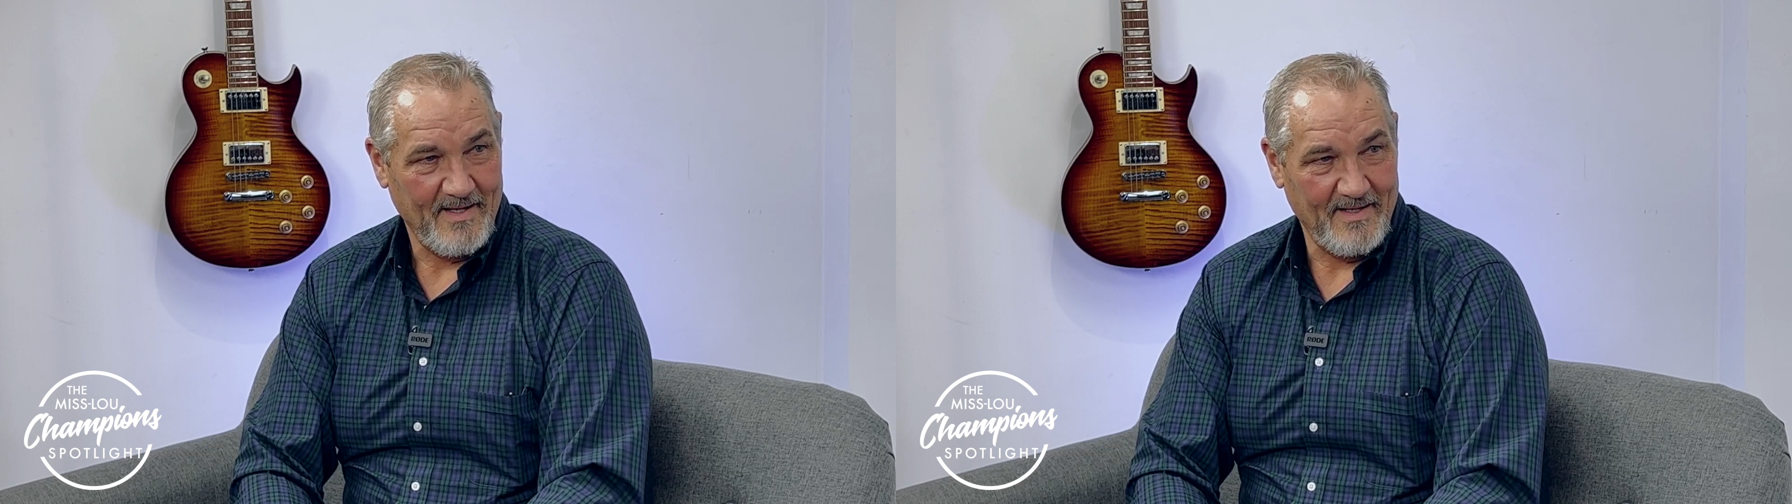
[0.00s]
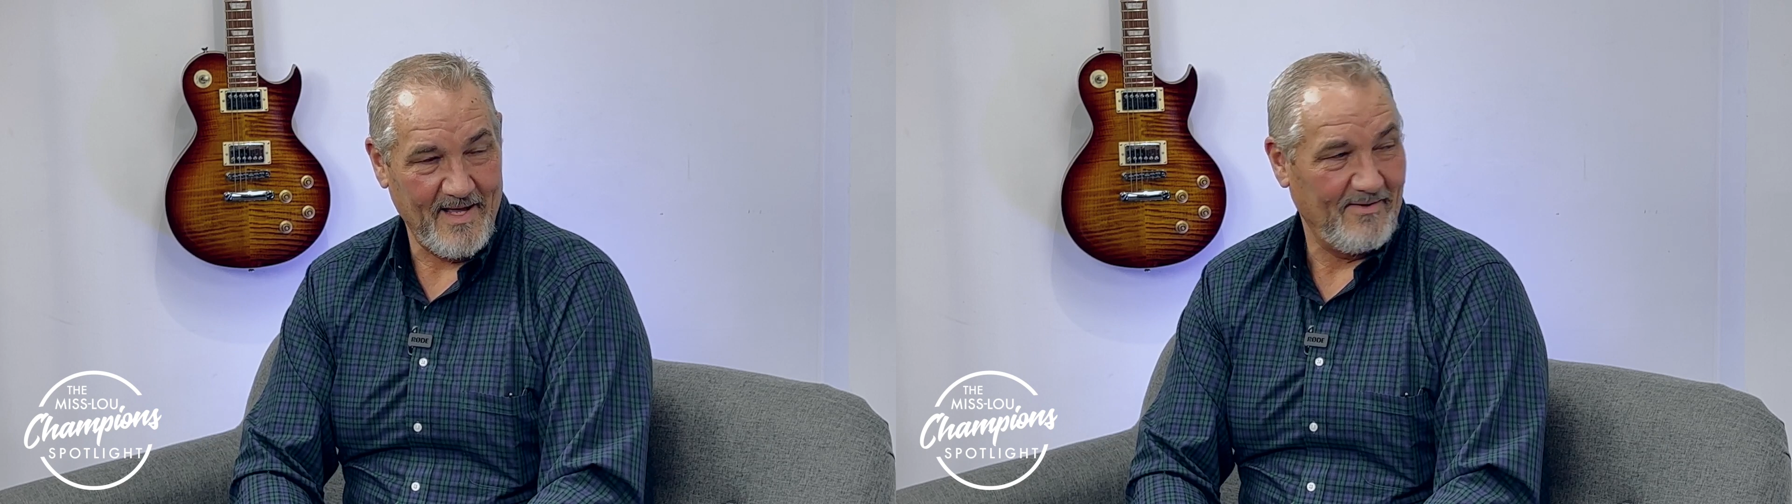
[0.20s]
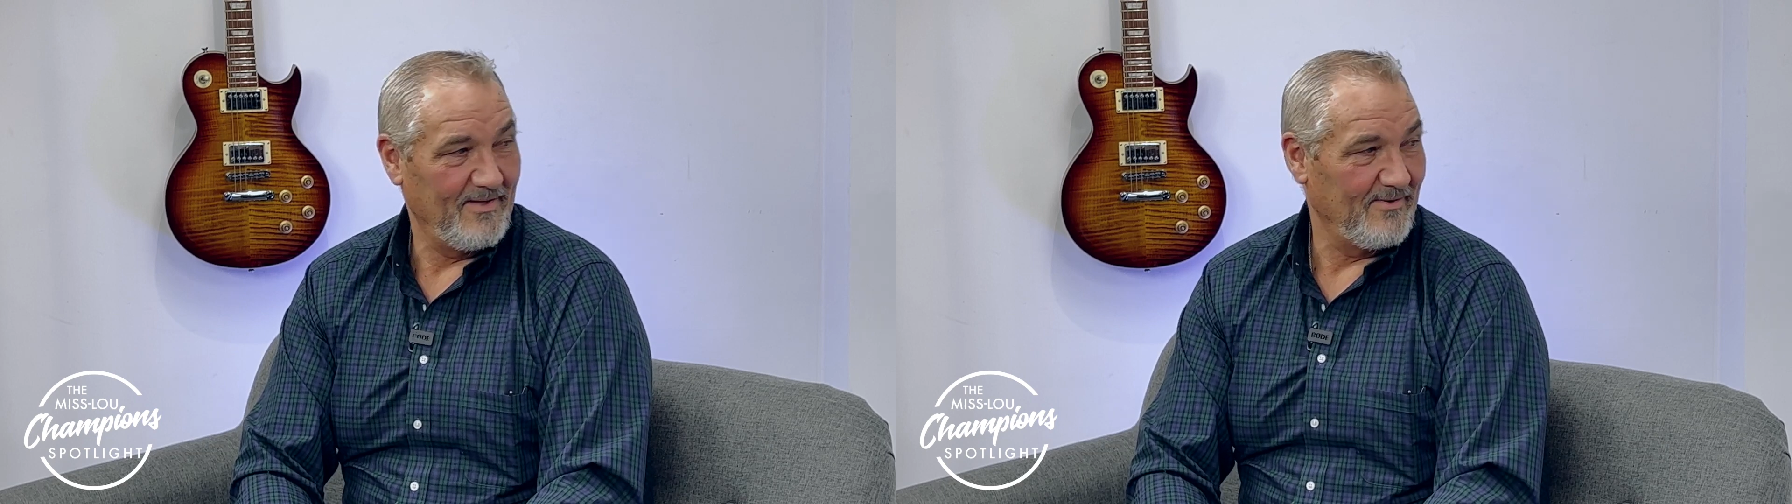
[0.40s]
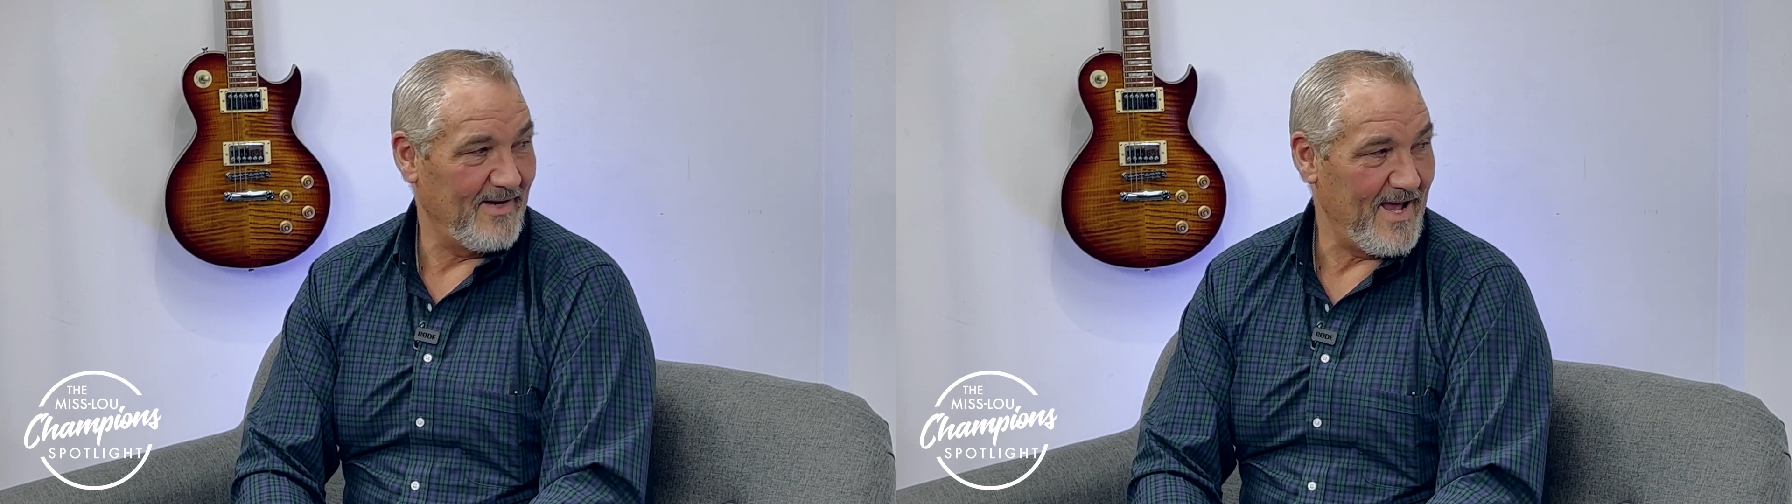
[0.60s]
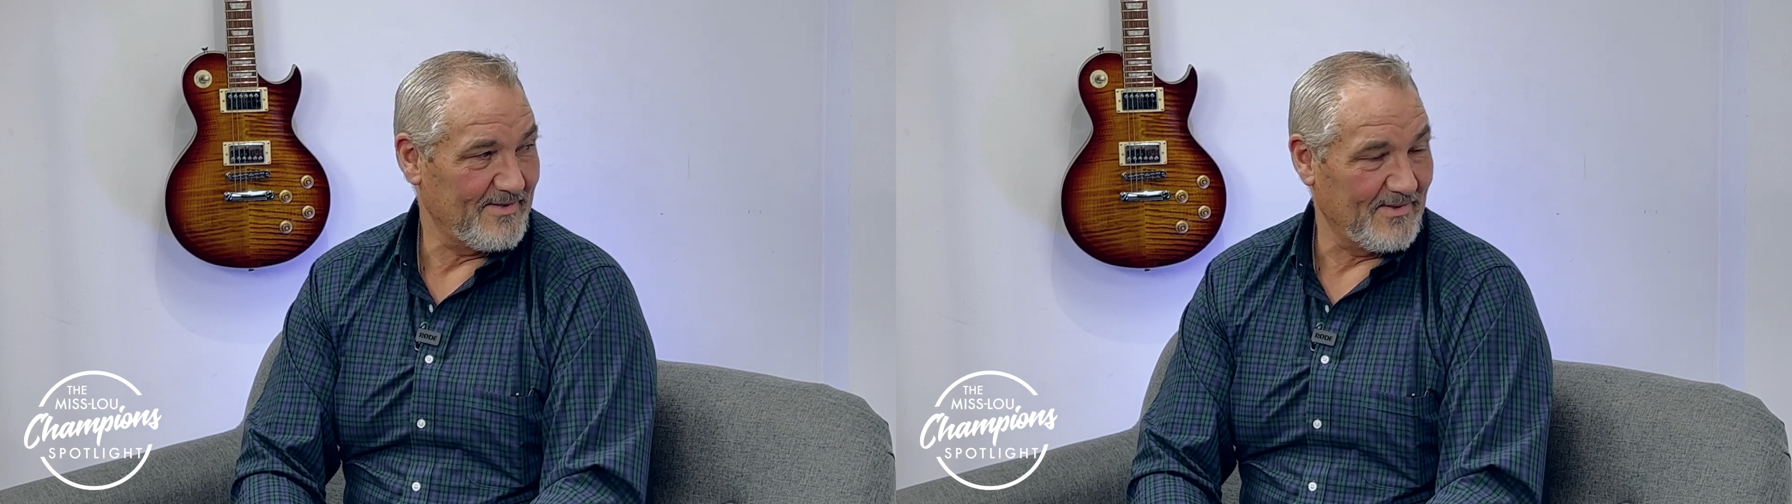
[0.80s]
And that little
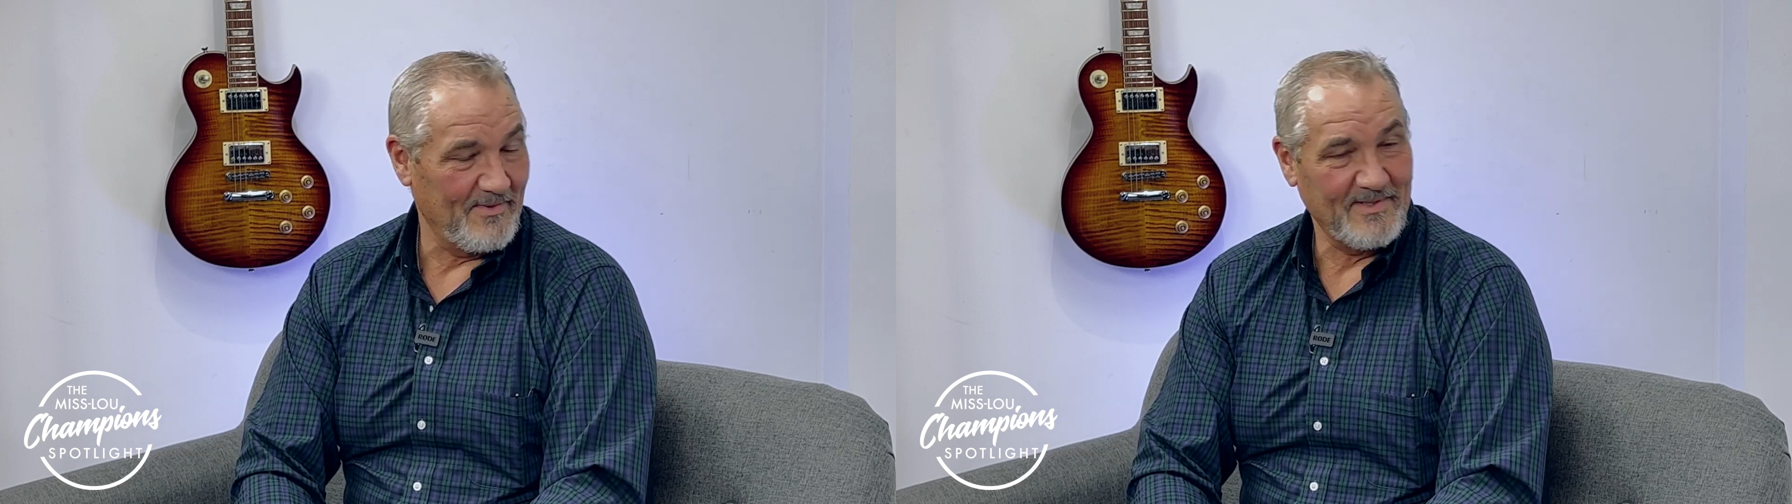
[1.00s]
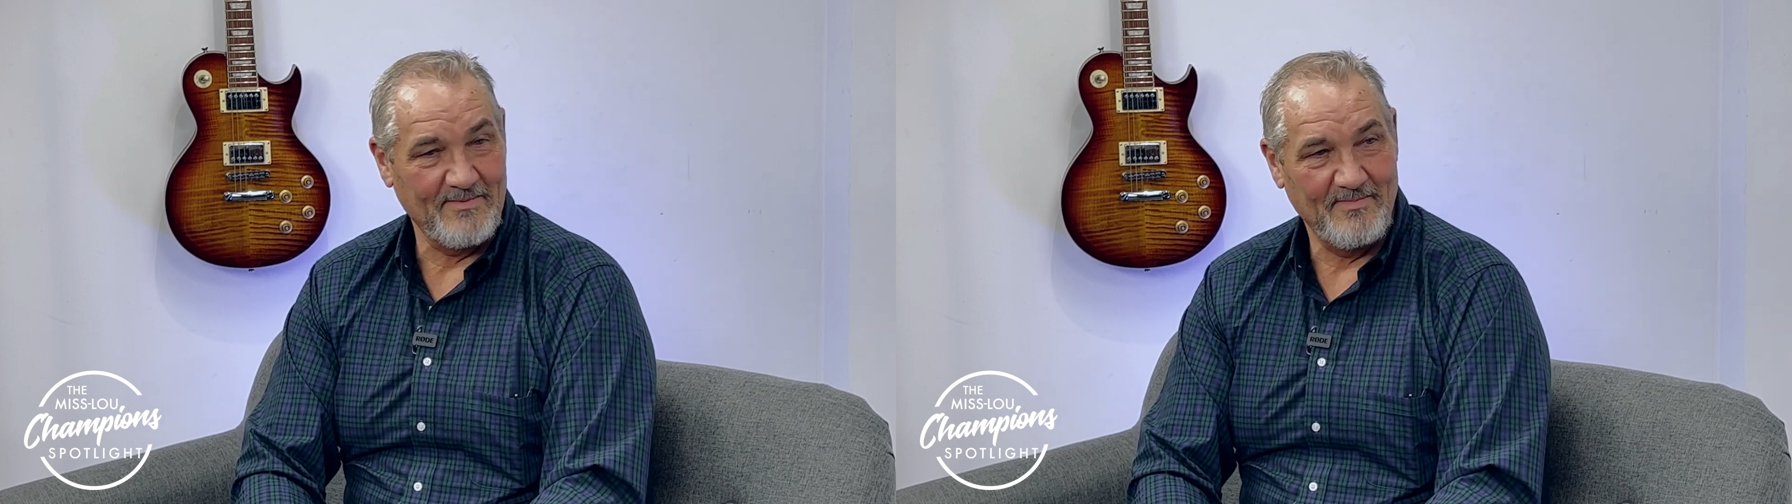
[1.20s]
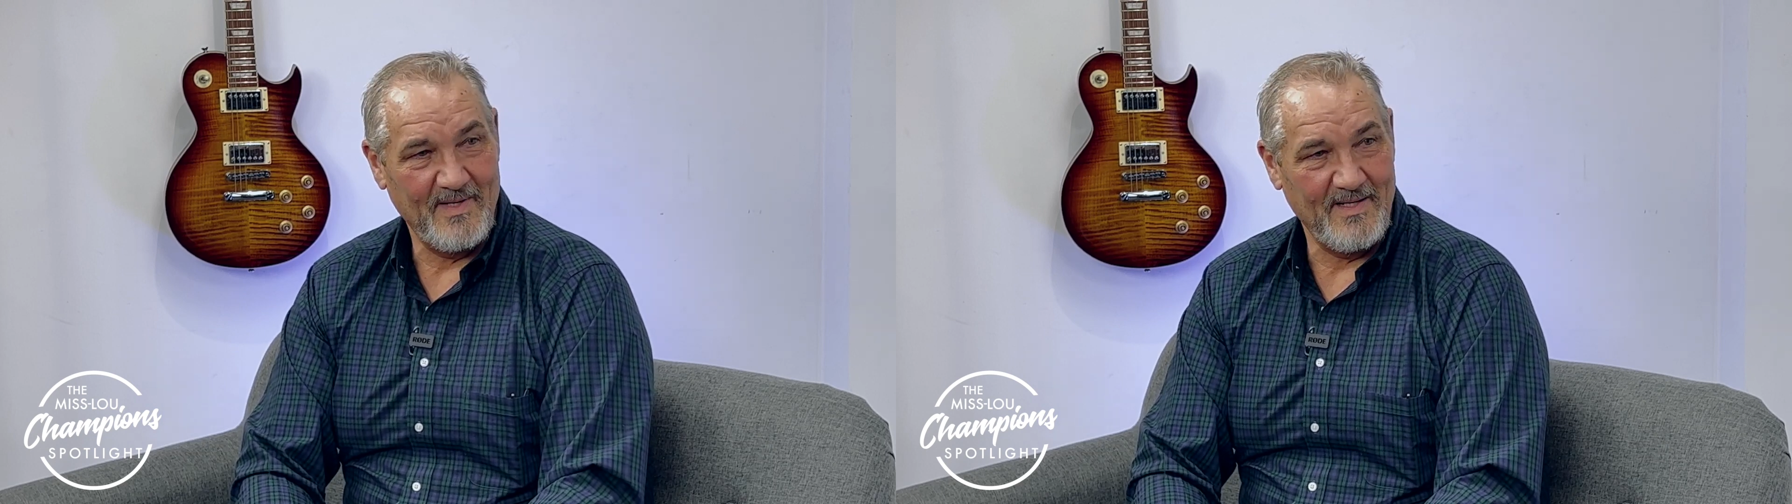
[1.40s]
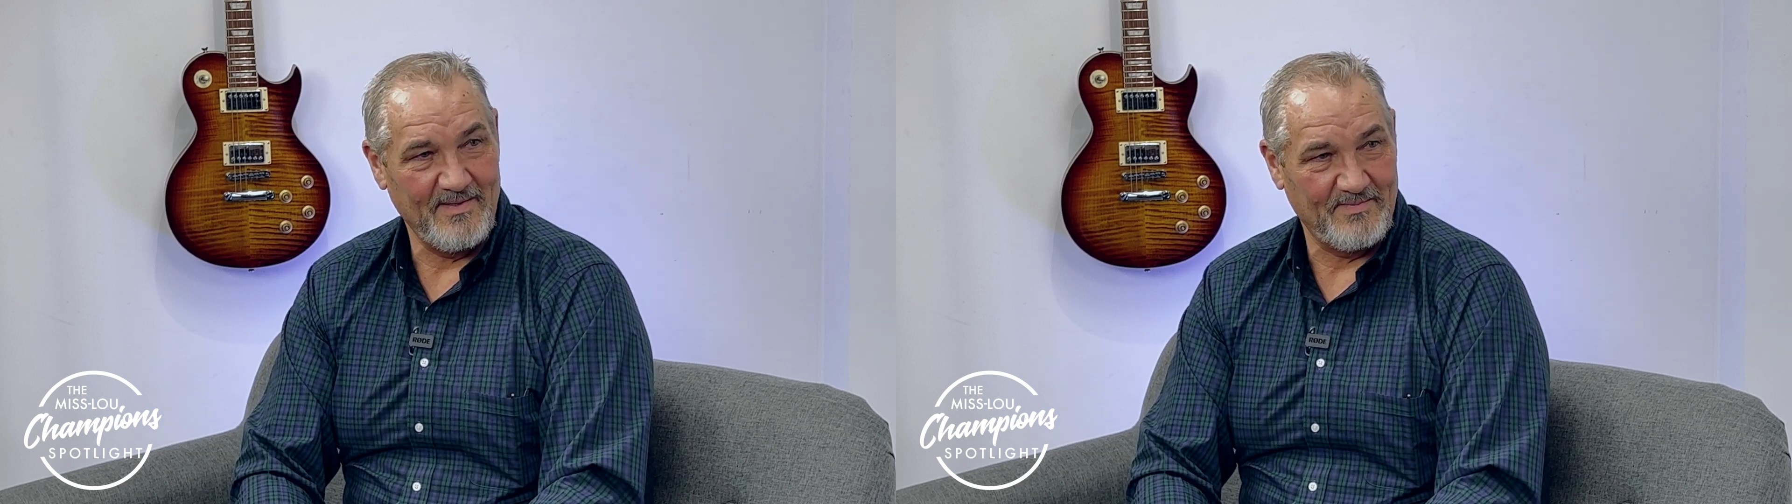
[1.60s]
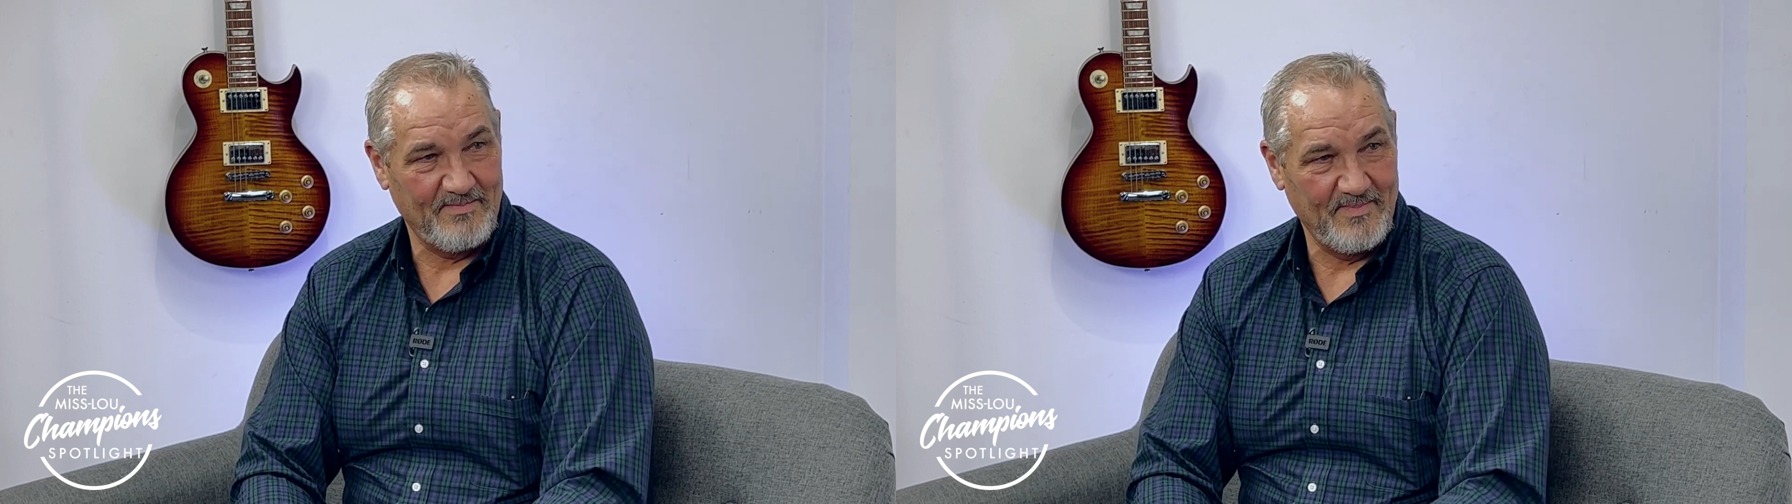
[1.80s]
rascal, me and